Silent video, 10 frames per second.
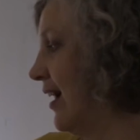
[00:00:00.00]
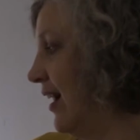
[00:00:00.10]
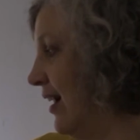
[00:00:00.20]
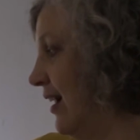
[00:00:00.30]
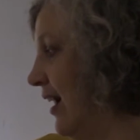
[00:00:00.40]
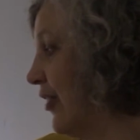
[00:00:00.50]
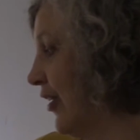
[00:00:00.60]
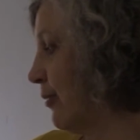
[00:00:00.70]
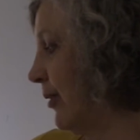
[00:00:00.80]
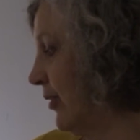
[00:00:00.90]
I
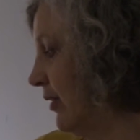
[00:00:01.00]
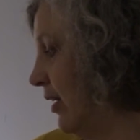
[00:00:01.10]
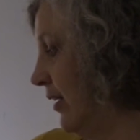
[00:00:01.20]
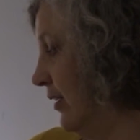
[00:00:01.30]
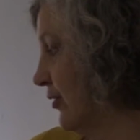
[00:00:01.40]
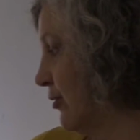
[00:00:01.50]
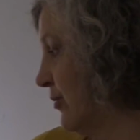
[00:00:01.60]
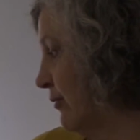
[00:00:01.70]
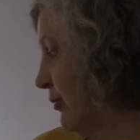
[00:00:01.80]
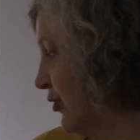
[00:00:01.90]
think about a lot in
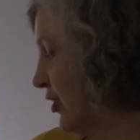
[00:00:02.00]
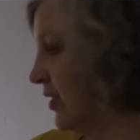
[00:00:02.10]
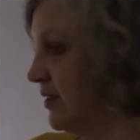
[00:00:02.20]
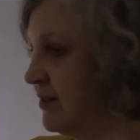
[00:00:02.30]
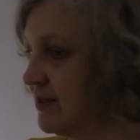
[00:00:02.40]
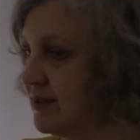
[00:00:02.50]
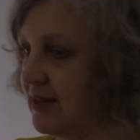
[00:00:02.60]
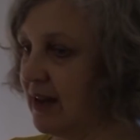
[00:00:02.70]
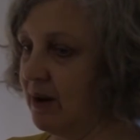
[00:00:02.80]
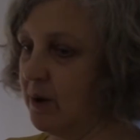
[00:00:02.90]
terms of machines is
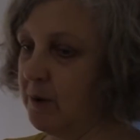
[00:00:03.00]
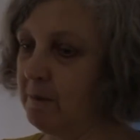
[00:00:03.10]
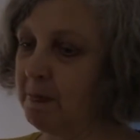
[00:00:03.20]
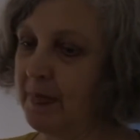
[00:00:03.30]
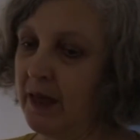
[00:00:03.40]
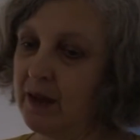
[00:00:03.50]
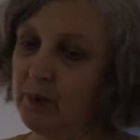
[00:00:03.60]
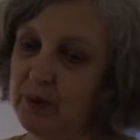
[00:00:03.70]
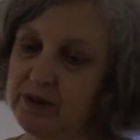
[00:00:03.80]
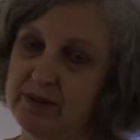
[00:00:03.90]
how
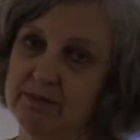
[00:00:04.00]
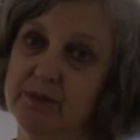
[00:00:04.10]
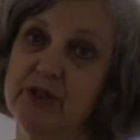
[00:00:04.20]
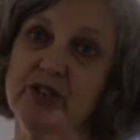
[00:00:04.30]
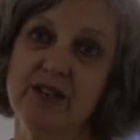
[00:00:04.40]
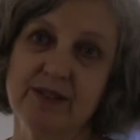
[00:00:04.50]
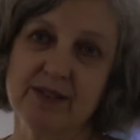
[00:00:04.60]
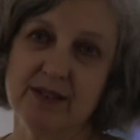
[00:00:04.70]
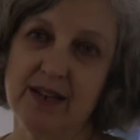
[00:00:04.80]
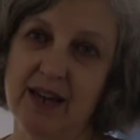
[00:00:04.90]
with
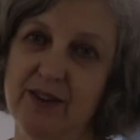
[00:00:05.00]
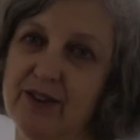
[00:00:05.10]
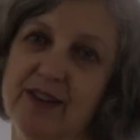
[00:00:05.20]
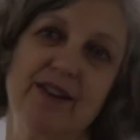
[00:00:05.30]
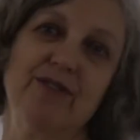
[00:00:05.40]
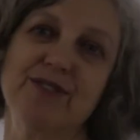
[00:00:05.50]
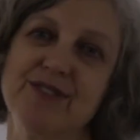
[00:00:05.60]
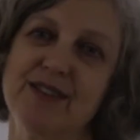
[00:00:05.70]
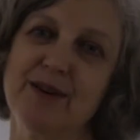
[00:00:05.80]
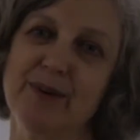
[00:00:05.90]
machines today, you can never
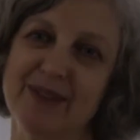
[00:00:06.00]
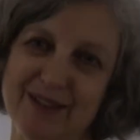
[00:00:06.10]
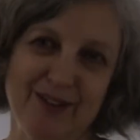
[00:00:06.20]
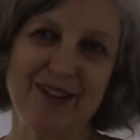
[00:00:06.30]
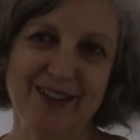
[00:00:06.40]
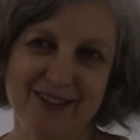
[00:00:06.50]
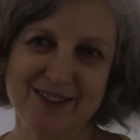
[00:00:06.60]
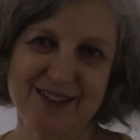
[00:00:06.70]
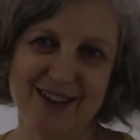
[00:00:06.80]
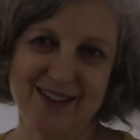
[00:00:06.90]
see what they look like
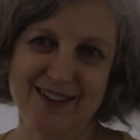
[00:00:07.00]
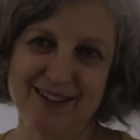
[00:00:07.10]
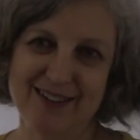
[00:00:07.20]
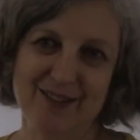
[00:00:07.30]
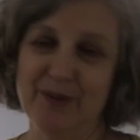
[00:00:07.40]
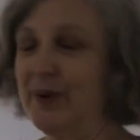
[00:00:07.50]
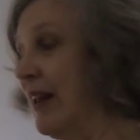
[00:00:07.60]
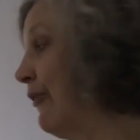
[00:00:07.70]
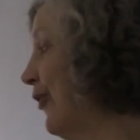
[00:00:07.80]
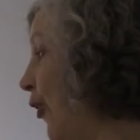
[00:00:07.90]
inside. Like you would
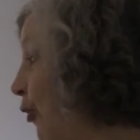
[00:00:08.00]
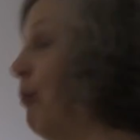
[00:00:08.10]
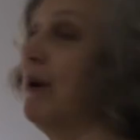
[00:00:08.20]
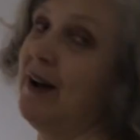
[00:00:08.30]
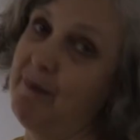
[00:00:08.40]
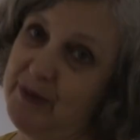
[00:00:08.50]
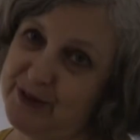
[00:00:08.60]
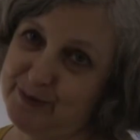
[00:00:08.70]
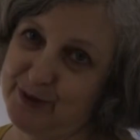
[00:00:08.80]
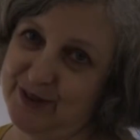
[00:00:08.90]
never open up
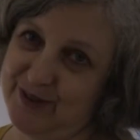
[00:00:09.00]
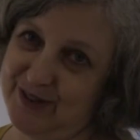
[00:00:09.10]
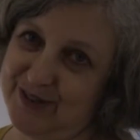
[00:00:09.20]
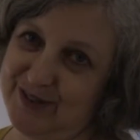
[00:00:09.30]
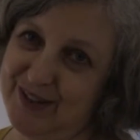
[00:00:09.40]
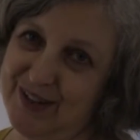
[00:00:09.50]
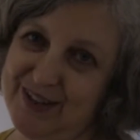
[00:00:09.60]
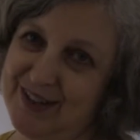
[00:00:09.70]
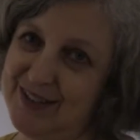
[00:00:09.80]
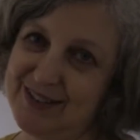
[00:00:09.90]
this printer
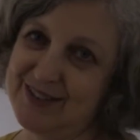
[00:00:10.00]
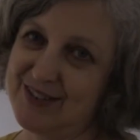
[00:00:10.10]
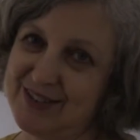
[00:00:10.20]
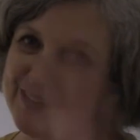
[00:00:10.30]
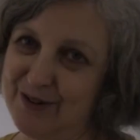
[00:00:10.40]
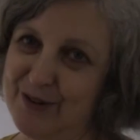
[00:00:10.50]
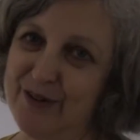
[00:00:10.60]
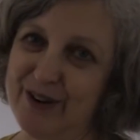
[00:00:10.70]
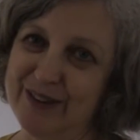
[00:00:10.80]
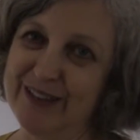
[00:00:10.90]
because it's just out of
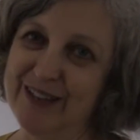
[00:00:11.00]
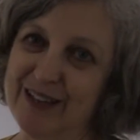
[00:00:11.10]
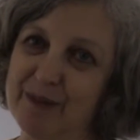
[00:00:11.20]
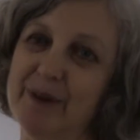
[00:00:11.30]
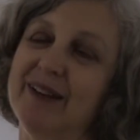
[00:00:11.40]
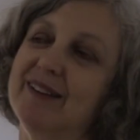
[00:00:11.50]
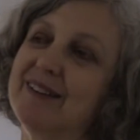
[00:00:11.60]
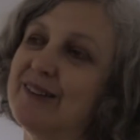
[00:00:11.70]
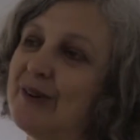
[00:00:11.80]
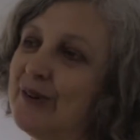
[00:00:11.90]
our league. But,
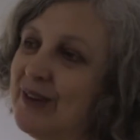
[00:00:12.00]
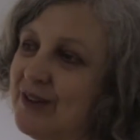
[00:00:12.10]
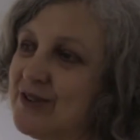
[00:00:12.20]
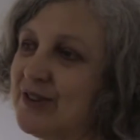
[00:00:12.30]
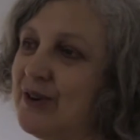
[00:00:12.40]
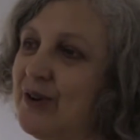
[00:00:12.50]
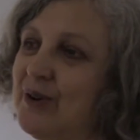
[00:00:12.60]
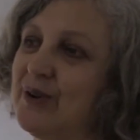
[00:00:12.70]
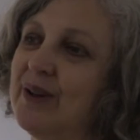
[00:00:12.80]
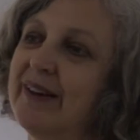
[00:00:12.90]
you know, years
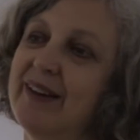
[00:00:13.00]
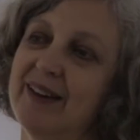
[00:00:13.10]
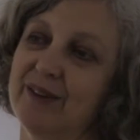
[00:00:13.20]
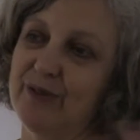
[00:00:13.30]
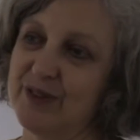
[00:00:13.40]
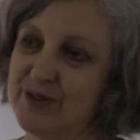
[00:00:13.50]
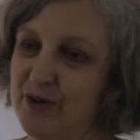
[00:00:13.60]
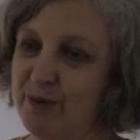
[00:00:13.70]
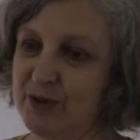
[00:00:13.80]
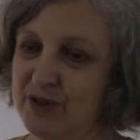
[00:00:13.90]
ago, if a
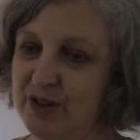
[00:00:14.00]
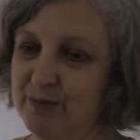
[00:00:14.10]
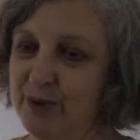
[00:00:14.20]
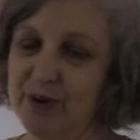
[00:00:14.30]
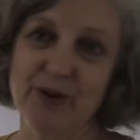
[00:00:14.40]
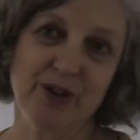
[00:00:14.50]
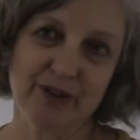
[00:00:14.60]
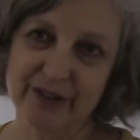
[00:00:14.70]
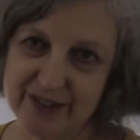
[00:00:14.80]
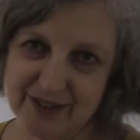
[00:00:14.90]
sewing machine broke, you
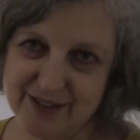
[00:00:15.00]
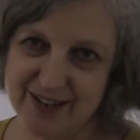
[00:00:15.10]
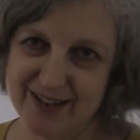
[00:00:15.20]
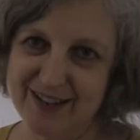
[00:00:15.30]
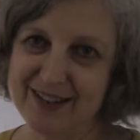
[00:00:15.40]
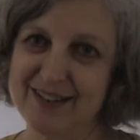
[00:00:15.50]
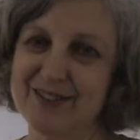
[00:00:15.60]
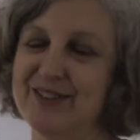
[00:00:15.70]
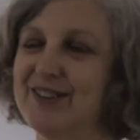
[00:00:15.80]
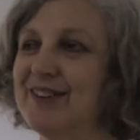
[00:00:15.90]
look inside,
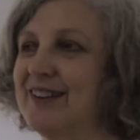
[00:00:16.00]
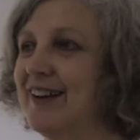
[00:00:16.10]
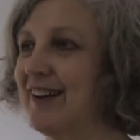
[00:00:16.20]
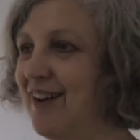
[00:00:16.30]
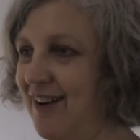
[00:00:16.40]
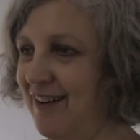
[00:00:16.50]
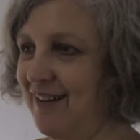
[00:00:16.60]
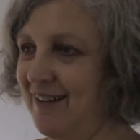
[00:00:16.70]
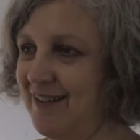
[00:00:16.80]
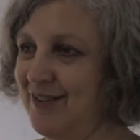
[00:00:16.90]
or a
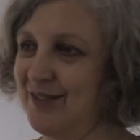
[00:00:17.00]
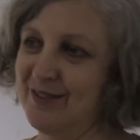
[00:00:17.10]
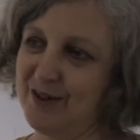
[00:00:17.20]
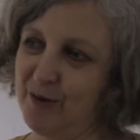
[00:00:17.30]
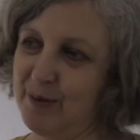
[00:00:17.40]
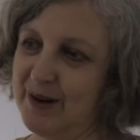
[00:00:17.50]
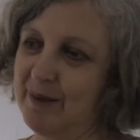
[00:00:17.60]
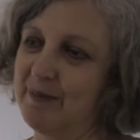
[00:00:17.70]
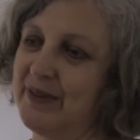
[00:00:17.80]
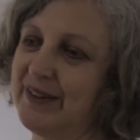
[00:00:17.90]
car, you open
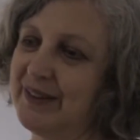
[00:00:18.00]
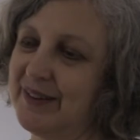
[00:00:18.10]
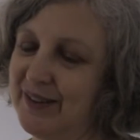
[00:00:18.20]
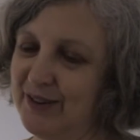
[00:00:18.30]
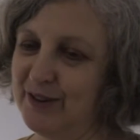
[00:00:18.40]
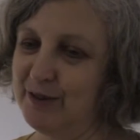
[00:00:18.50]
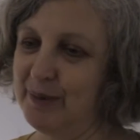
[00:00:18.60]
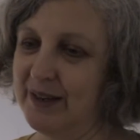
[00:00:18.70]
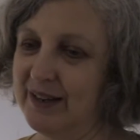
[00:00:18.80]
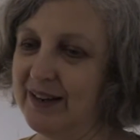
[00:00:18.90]
up the hood.
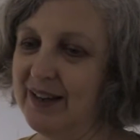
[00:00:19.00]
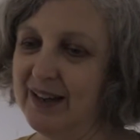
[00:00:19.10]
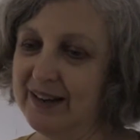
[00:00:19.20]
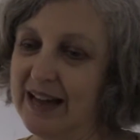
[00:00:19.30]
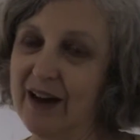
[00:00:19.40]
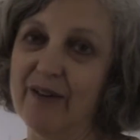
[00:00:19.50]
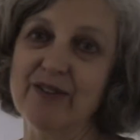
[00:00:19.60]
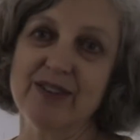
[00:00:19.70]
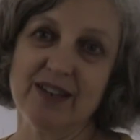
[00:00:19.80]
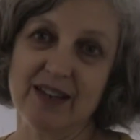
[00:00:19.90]
But now
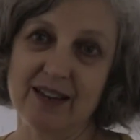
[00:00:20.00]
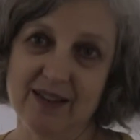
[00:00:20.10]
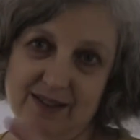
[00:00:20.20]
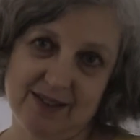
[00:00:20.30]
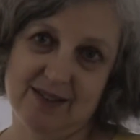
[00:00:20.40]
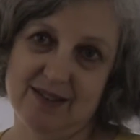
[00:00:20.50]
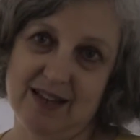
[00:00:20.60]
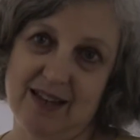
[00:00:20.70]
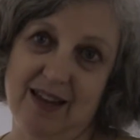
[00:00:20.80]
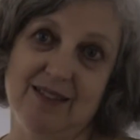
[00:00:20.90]
everything is
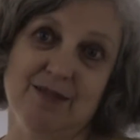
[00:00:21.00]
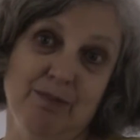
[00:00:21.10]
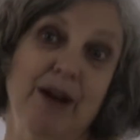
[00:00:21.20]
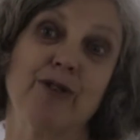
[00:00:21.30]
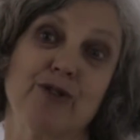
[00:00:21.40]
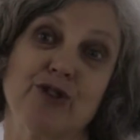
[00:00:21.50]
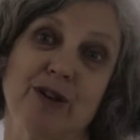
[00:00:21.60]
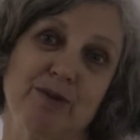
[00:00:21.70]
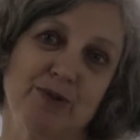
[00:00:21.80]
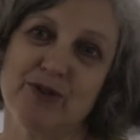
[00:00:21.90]
like has
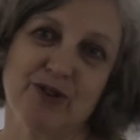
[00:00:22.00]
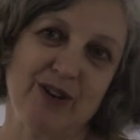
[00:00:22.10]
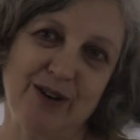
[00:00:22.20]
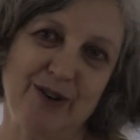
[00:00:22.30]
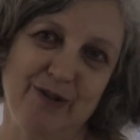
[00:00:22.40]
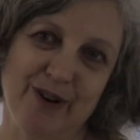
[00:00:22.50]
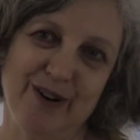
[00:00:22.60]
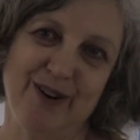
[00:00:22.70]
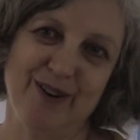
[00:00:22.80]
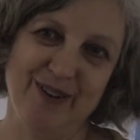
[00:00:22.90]
microchips, which are out of
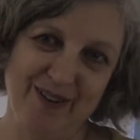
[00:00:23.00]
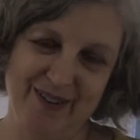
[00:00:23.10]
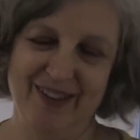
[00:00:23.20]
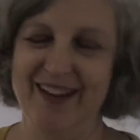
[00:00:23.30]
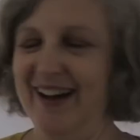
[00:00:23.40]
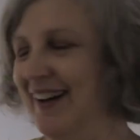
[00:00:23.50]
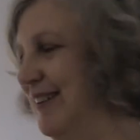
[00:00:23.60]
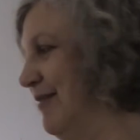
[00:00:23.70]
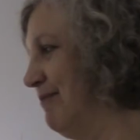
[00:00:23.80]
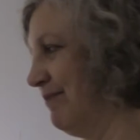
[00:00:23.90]
our
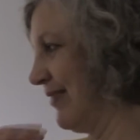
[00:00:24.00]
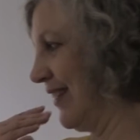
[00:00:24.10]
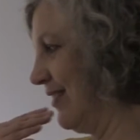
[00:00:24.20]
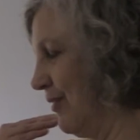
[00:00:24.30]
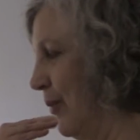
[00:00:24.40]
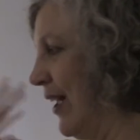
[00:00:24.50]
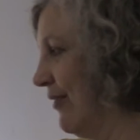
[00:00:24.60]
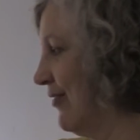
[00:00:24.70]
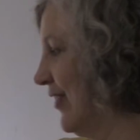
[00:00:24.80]
way of